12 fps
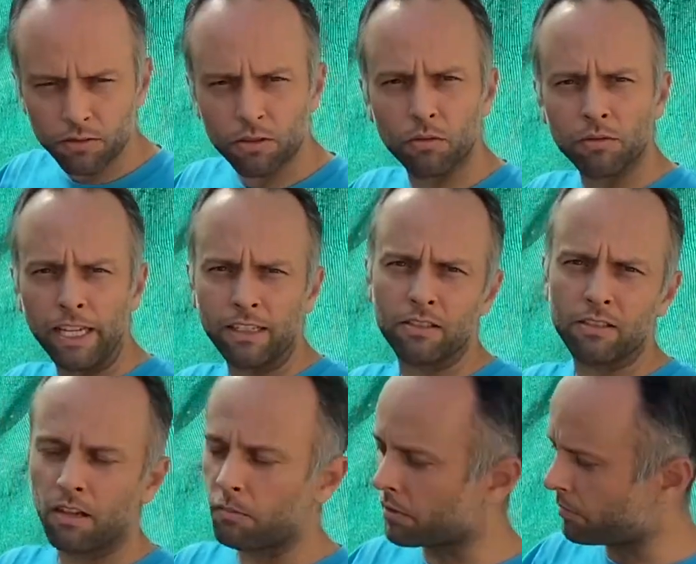So next
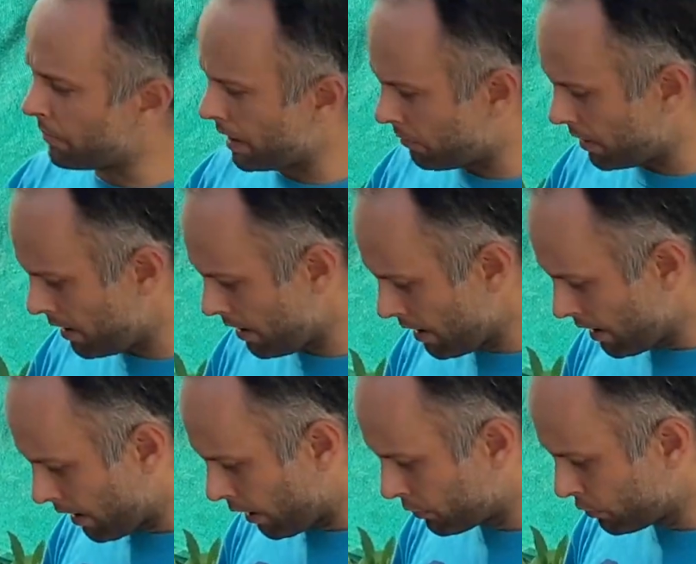summer maybe
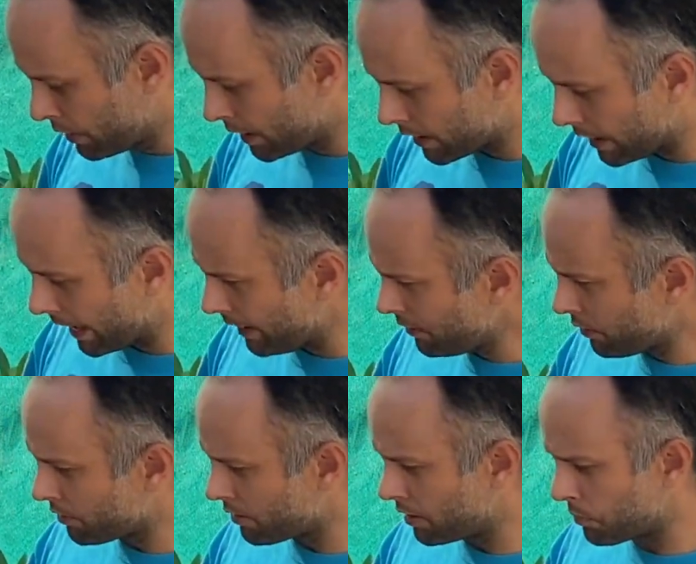I'll do it again
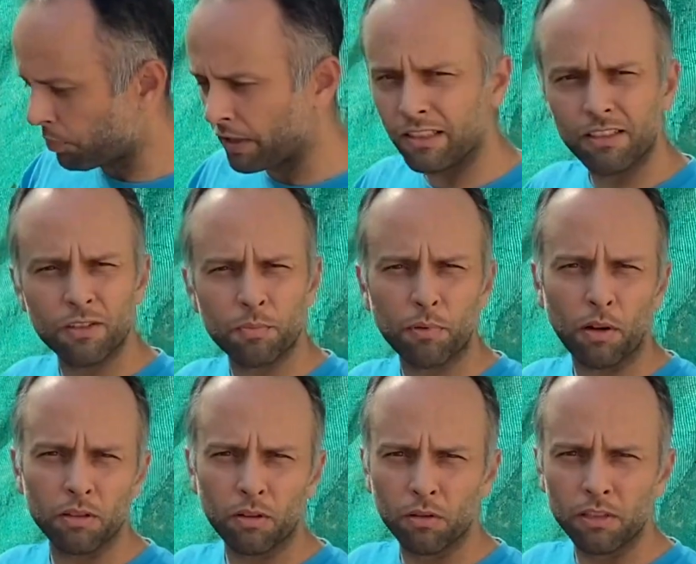because this plant is
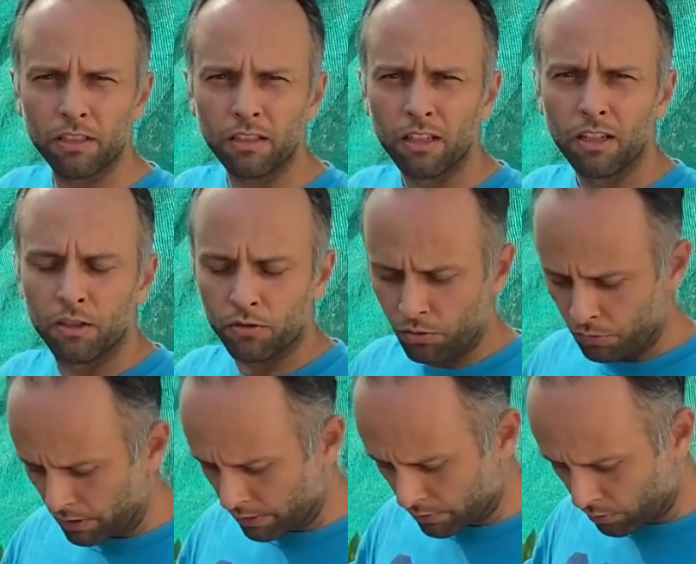probably only 2
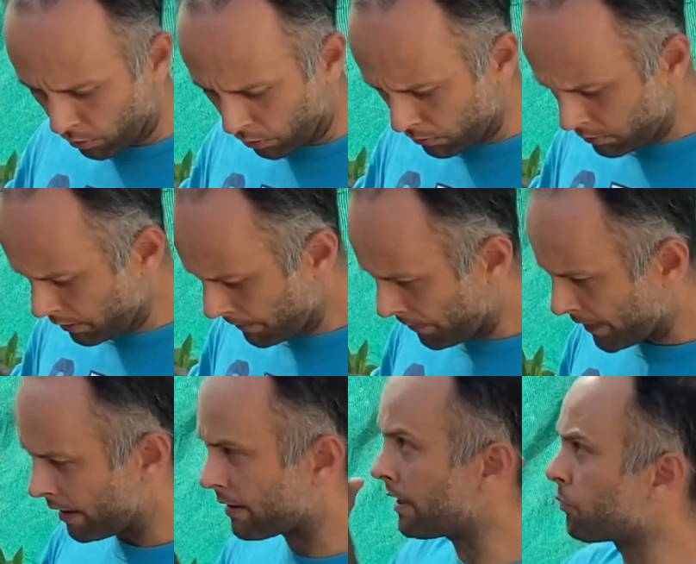years old.
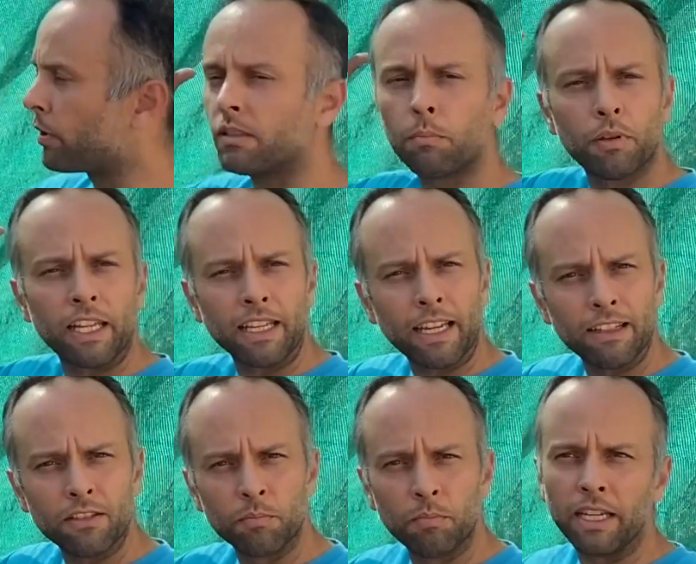And then when the plant
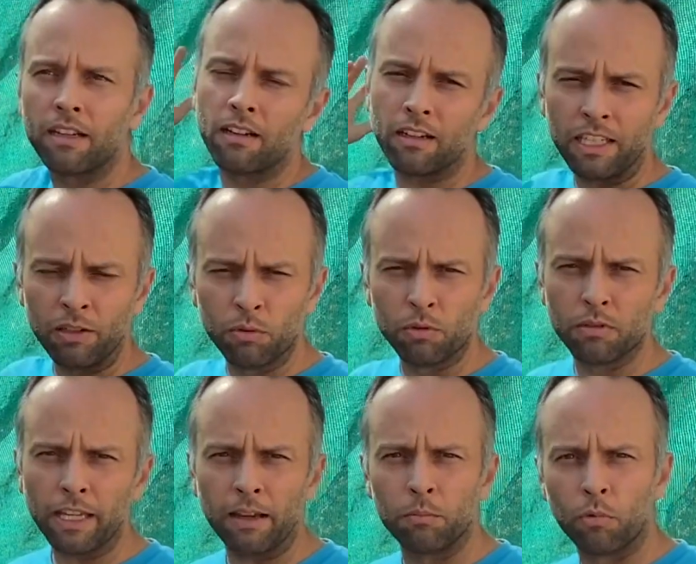gets bigger, it will
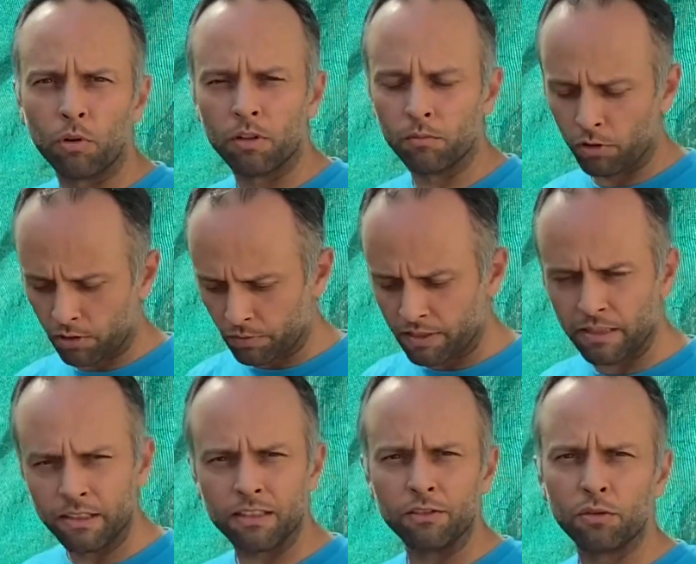get more and more
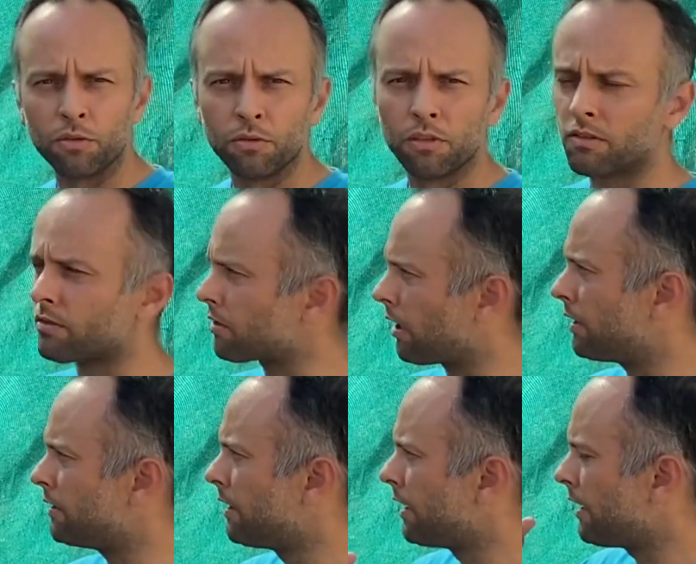resistant to the
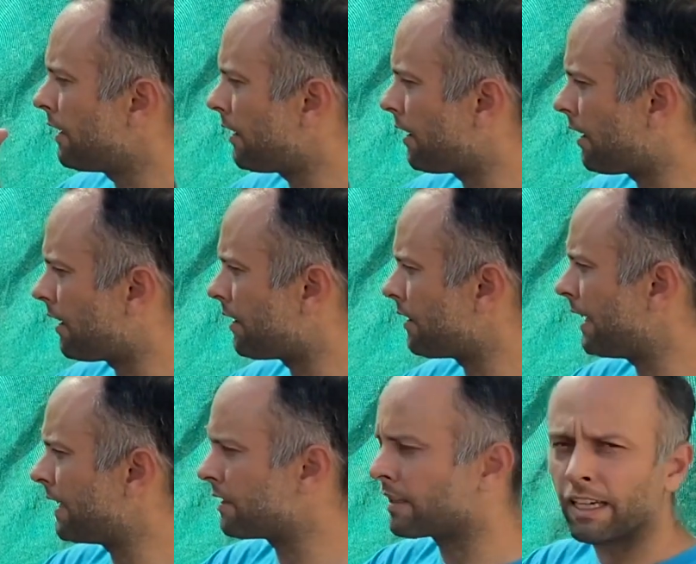sun
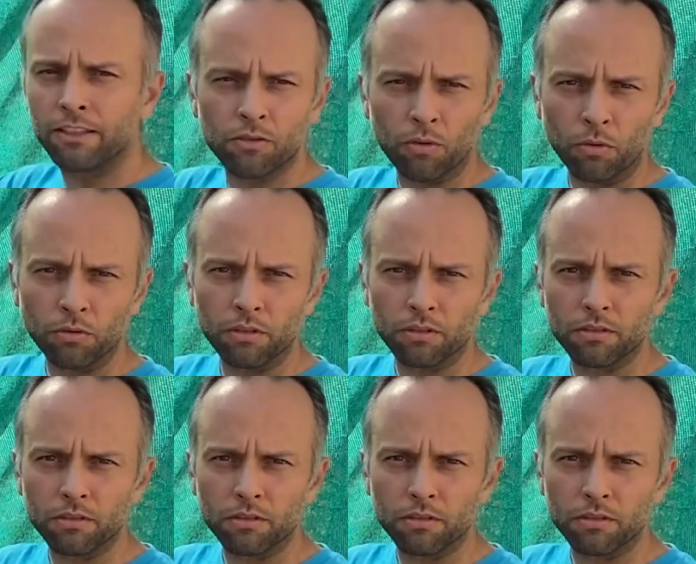as it gets older.